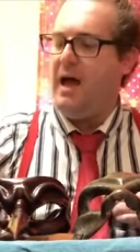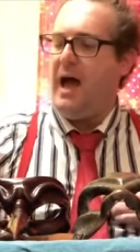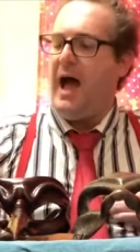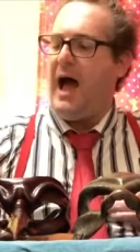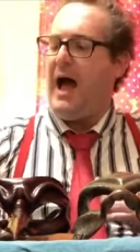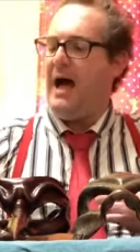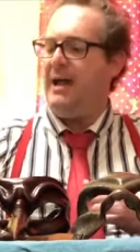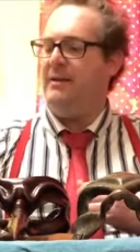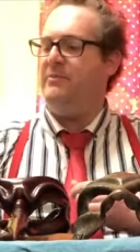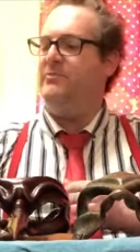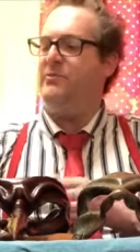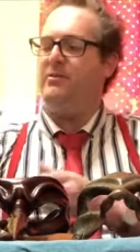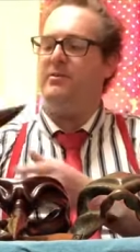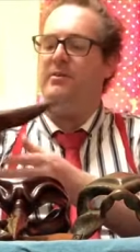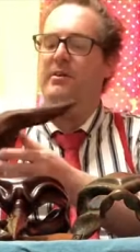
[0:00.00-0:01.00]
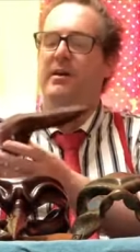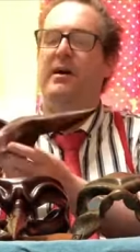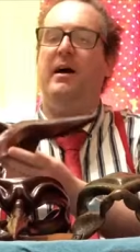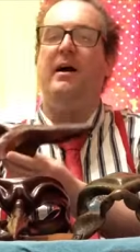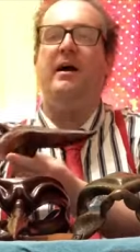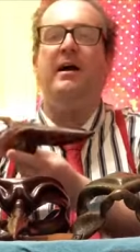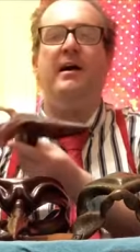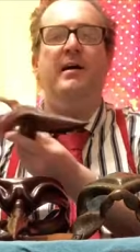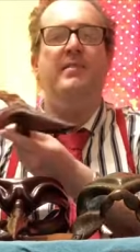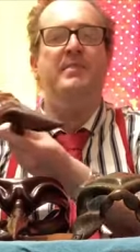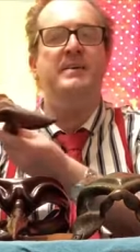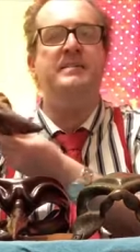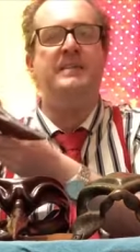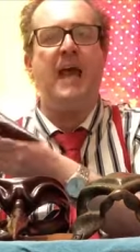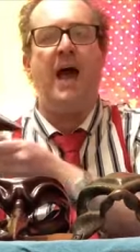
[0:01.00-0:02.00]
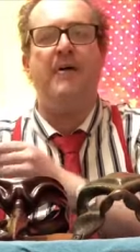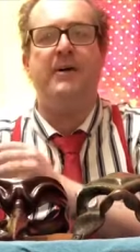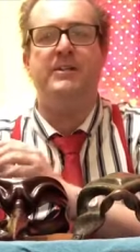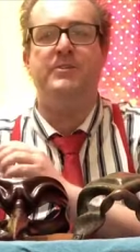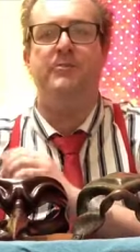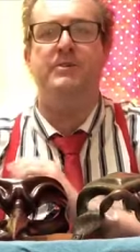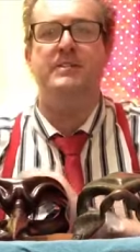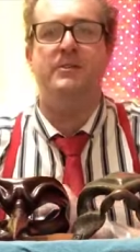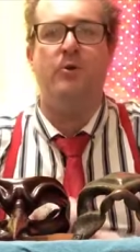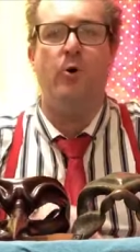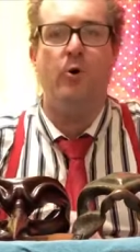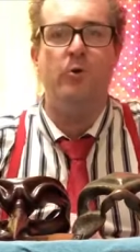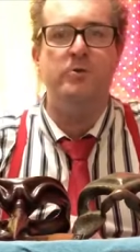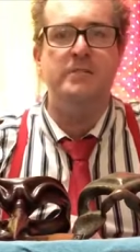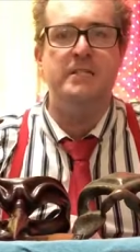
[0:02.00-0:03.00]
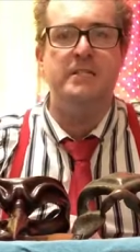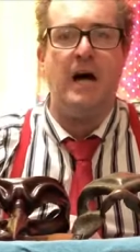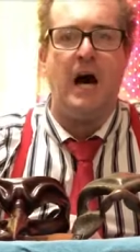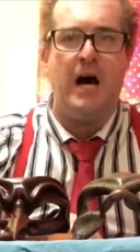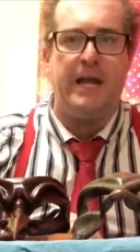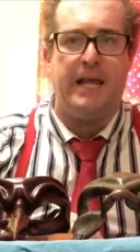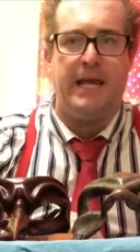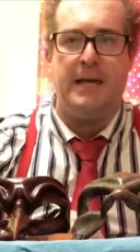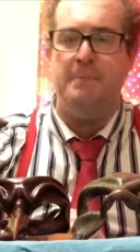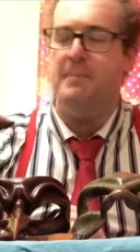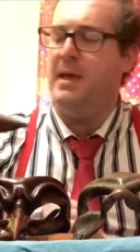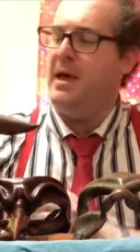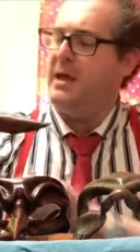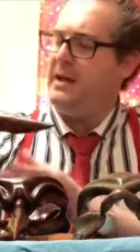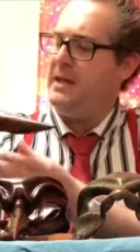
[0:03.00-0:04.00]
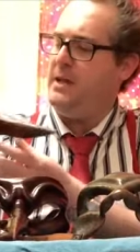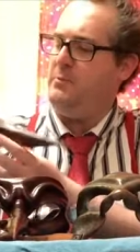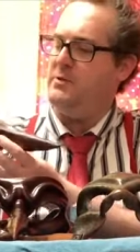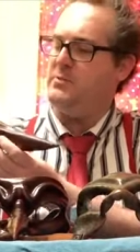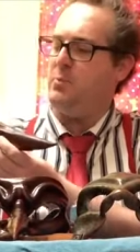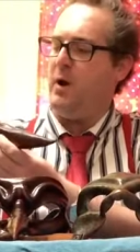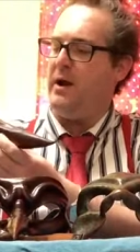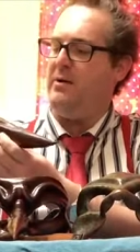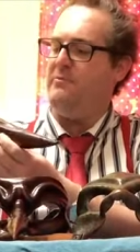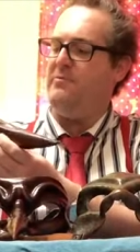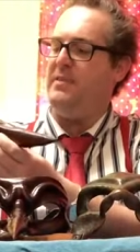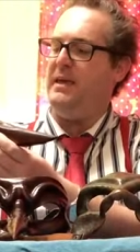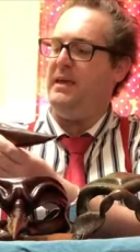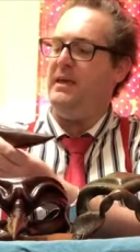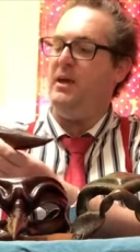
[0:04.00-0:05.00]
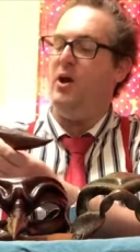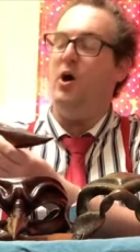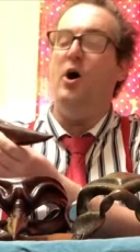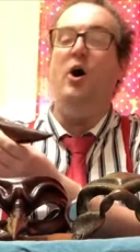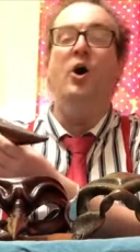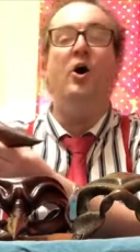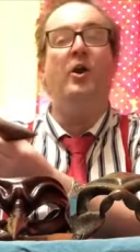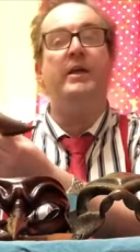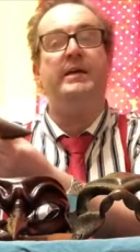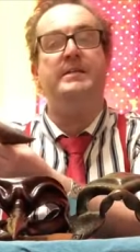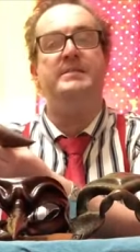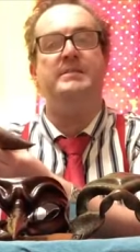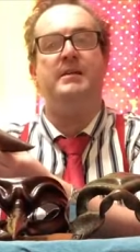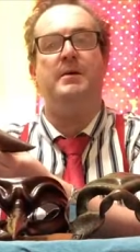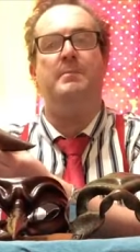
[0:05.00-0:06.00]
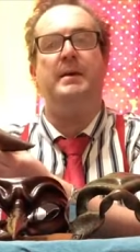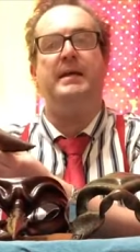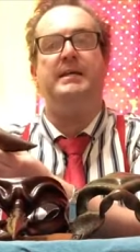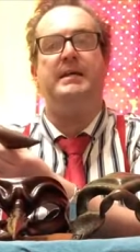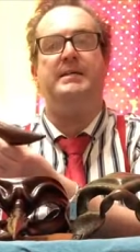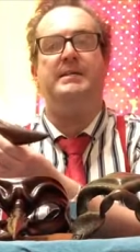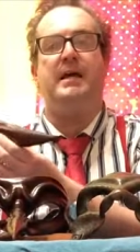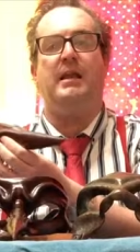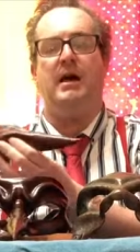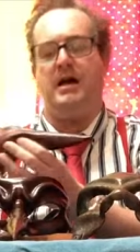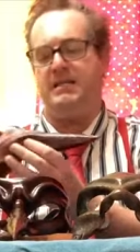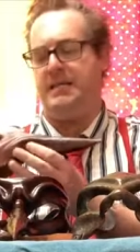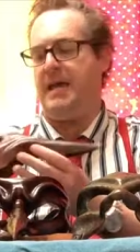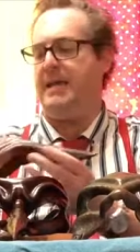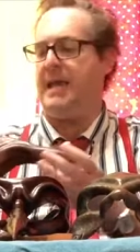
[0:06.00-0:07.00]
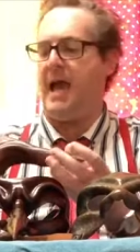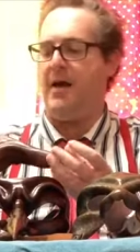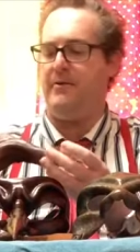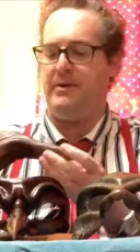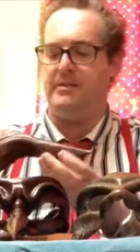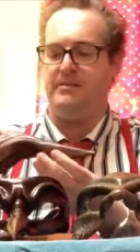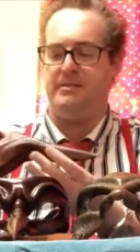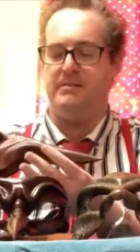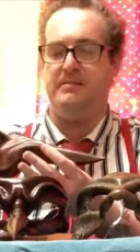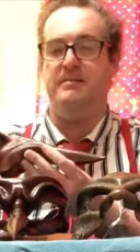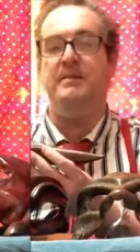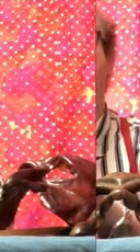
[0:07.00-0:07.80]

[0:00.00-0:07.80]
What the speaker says: And this character is called Zani. He was one of the earliest Commedia dell'Arte characters.